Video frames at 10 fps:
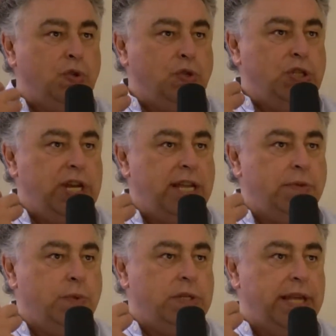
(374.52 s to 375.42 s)

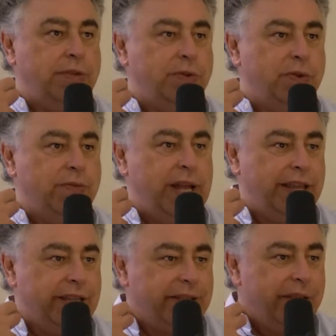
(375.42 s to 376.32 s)
chess was like sort of like
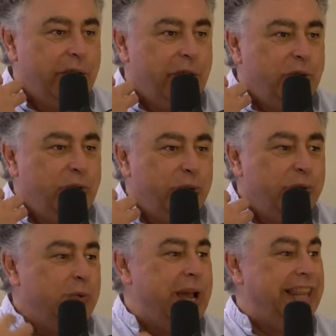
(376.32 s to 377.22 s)
this
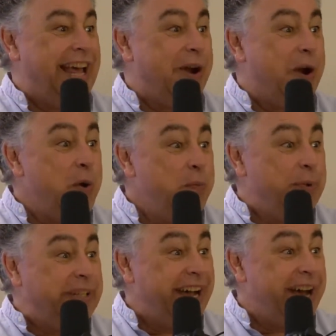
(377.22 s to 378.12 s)
doorway that
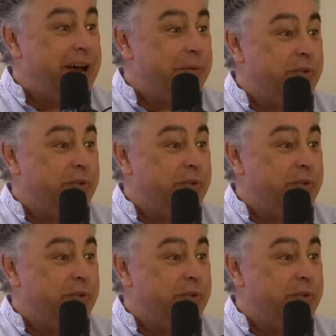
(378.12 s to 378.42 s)
opened up,